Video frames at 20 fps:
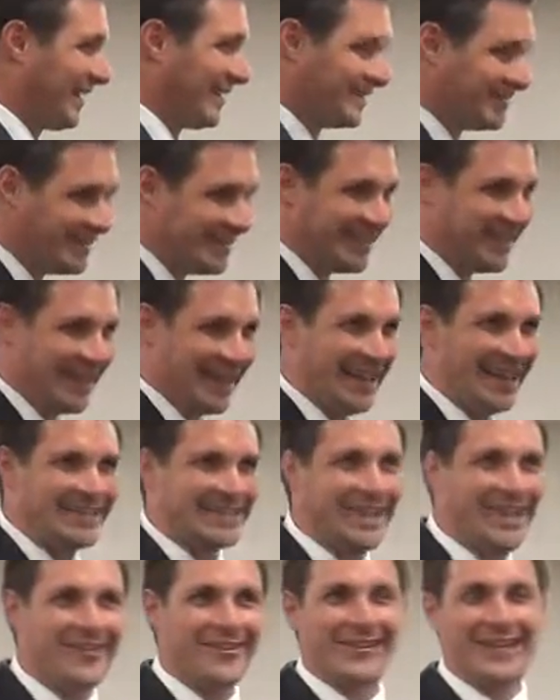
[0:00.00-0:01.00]
it
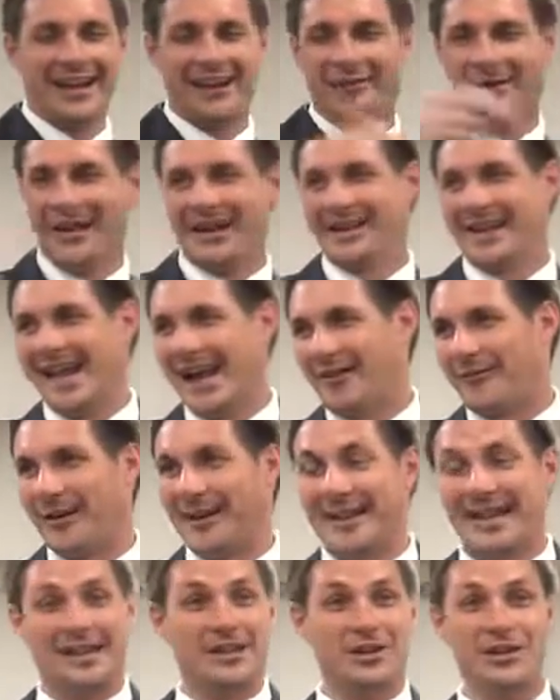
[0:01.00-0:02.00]
is you can get written out,
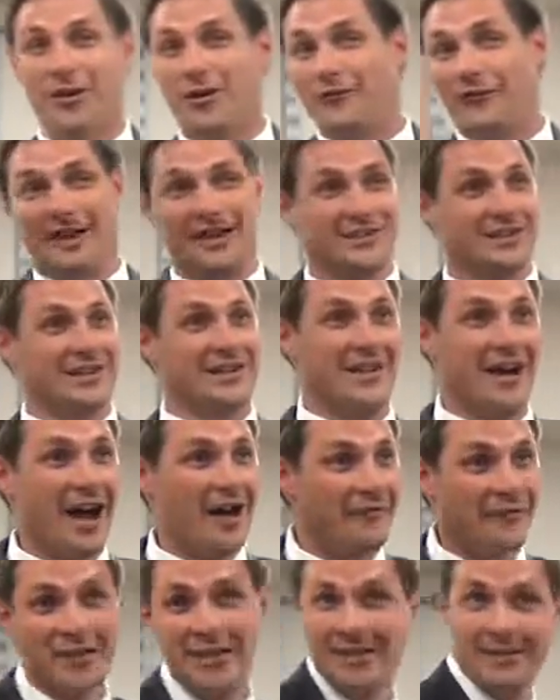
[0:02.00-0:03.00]
written in. You don't visit
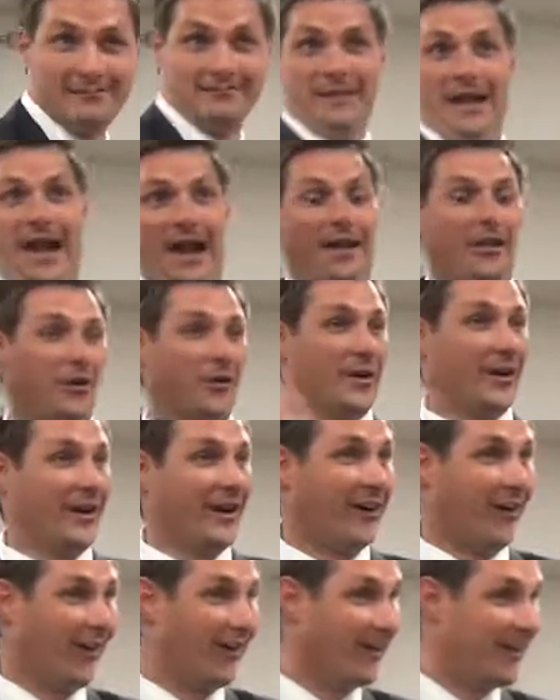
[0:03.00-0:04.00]
enough, out of the
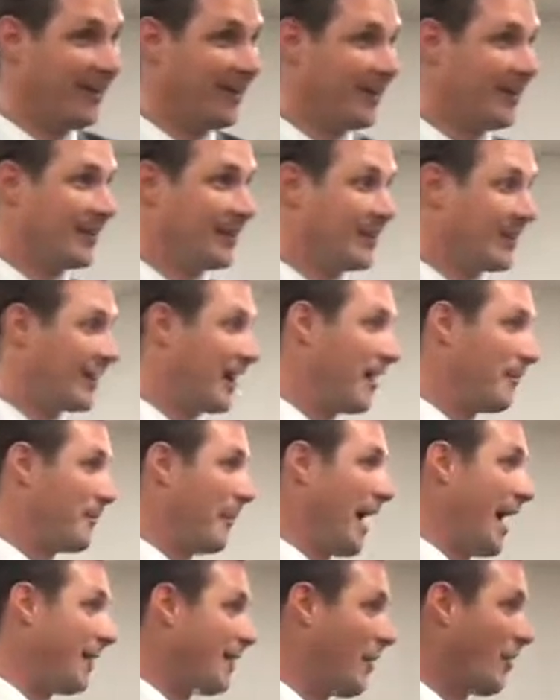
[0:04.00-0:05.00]
will. You come
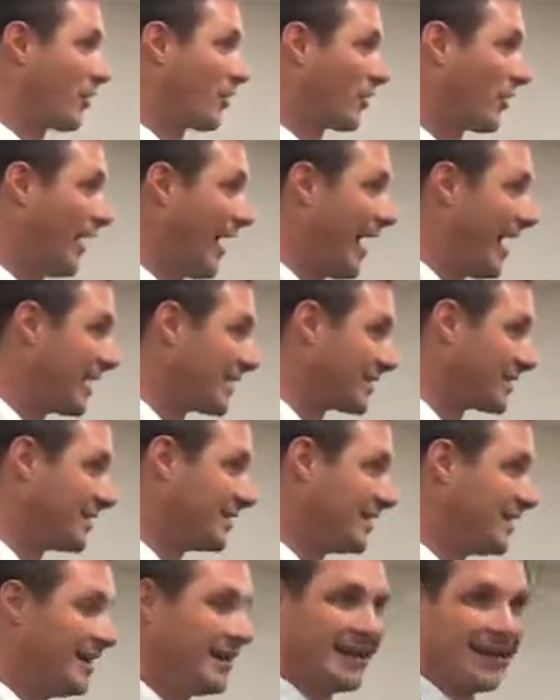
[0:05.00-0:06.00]
by, mow the grass,
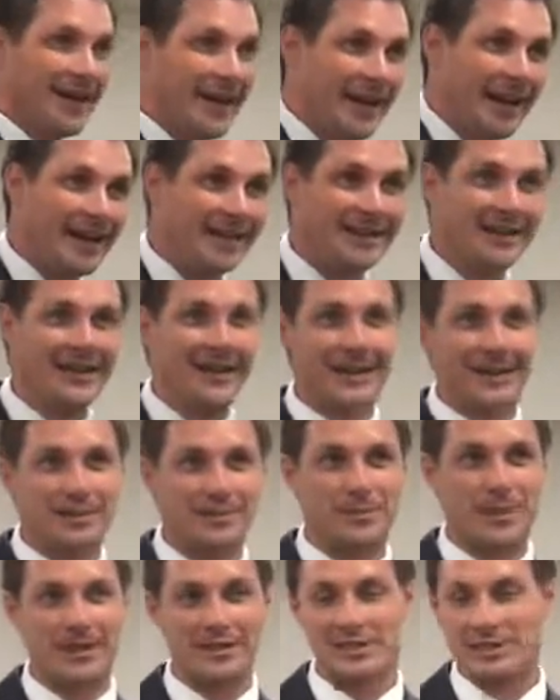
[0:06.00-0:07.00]
and, and uh,
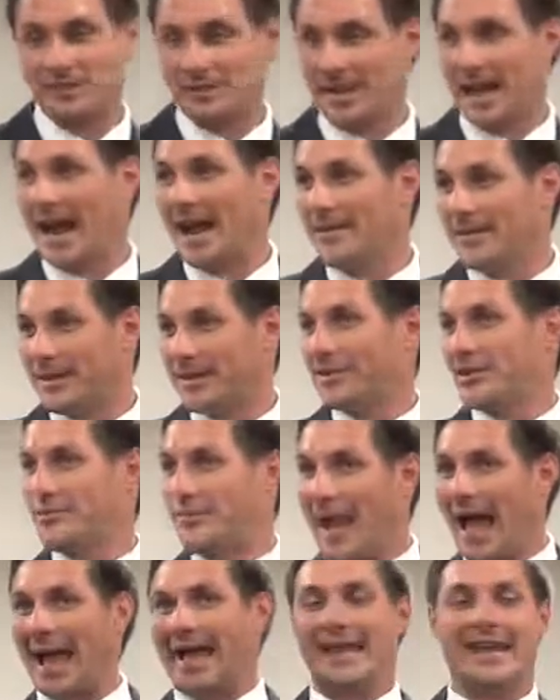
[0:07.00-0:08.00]
spend some time, and then
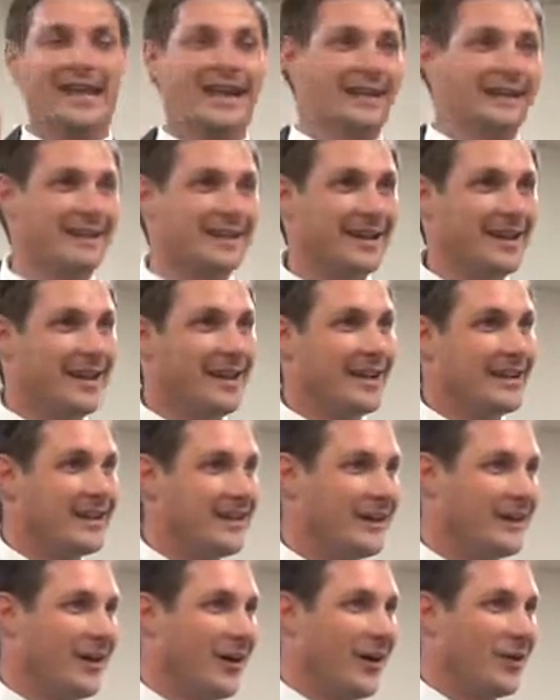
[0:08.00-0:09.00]
you're back in.
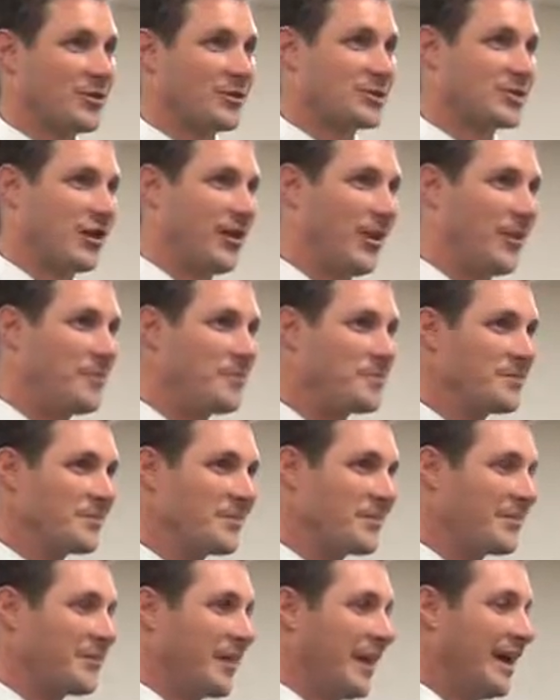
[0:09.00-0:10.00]
You know, so
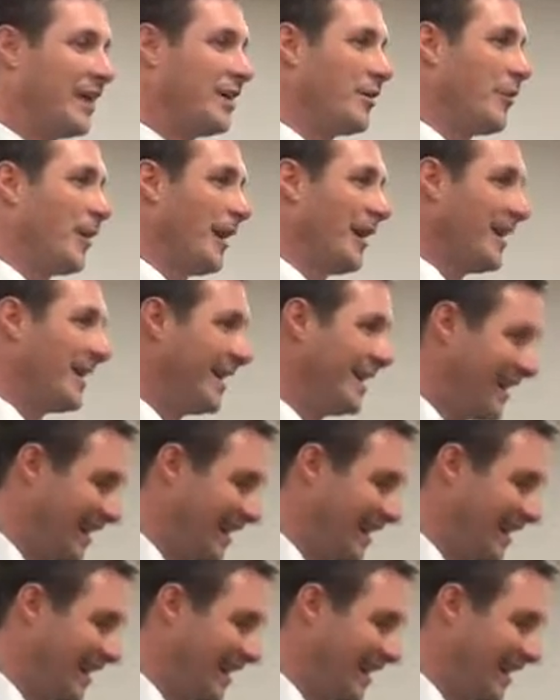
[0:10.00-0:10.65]
anyway,